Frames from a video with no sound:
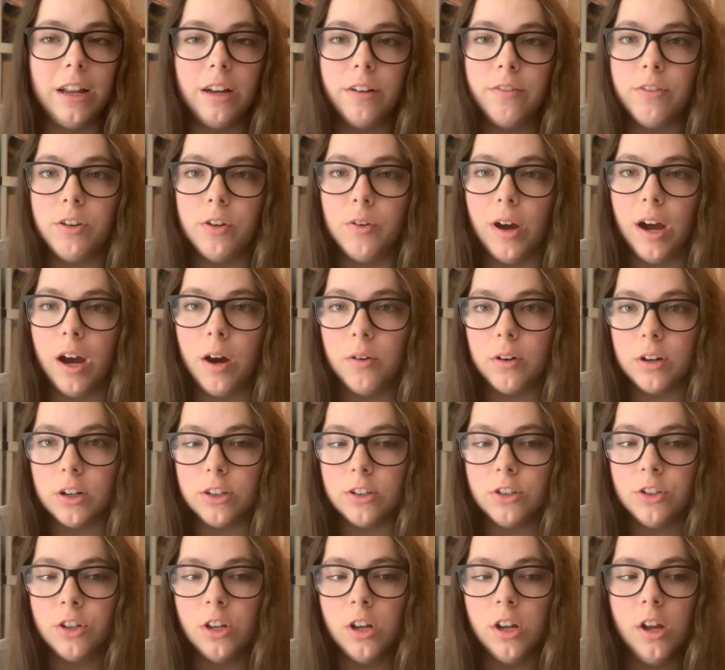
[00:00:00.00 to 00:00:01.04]
in a few
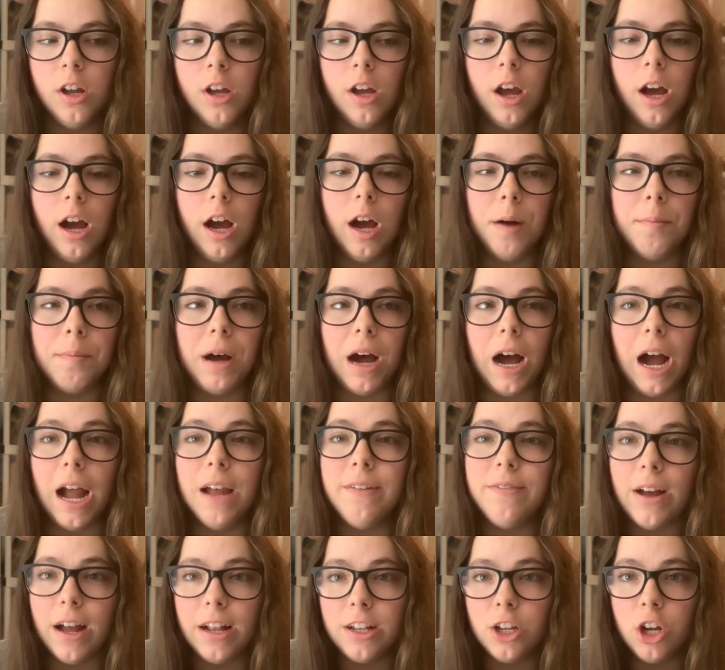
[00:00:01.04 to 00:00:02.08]
hours.
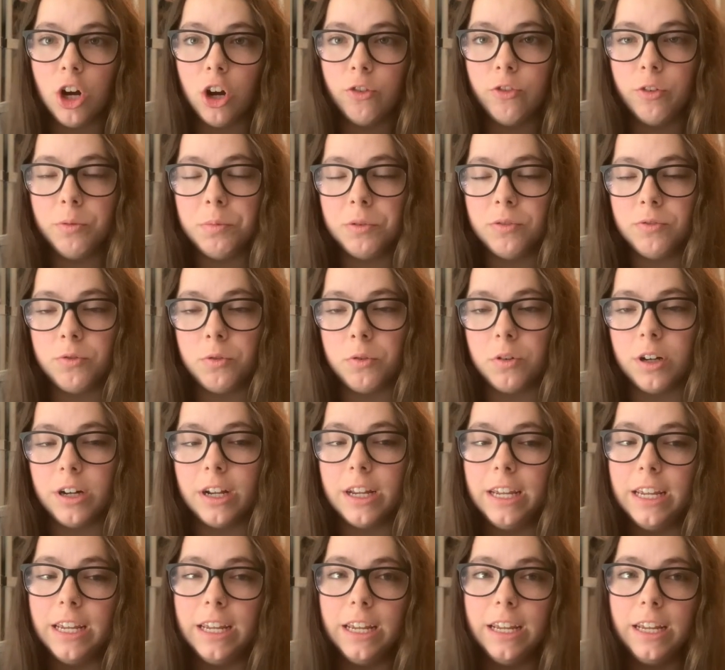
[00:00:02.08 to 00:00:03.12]
I've had COVID before.
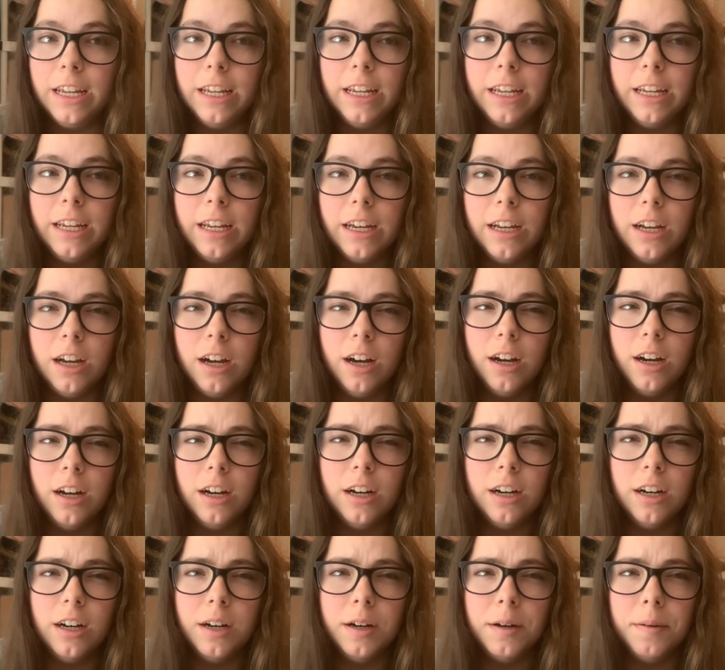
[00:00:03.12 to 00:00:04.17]
Has he
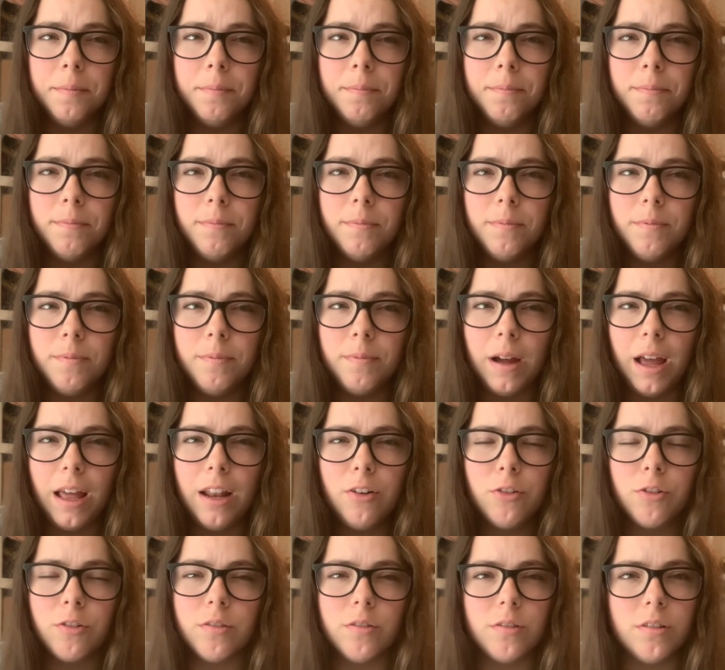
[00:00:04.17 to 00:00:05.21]
had
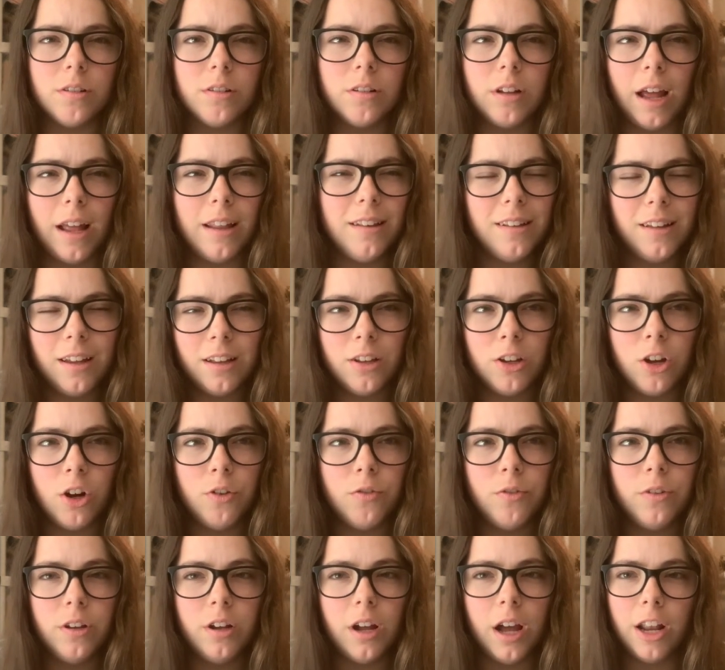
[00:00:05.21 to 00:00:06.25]

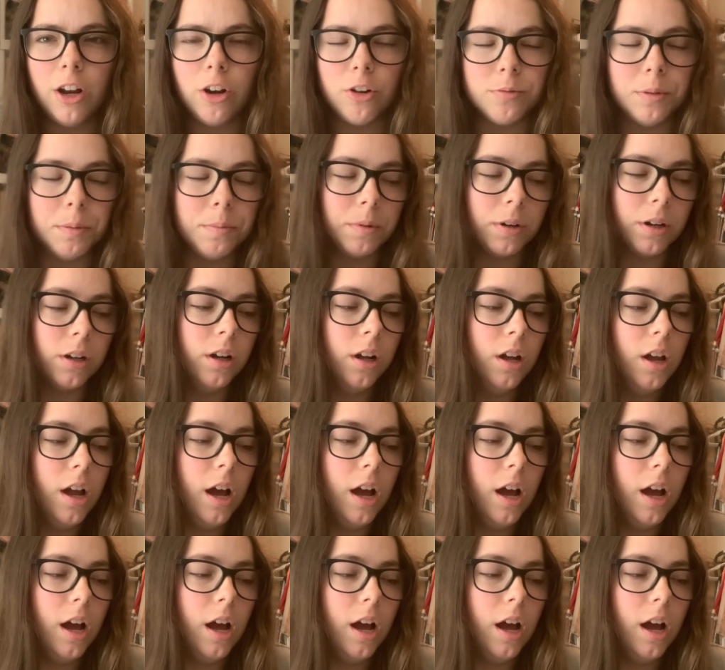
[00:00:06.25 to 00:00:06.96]
COVID? I don't remember.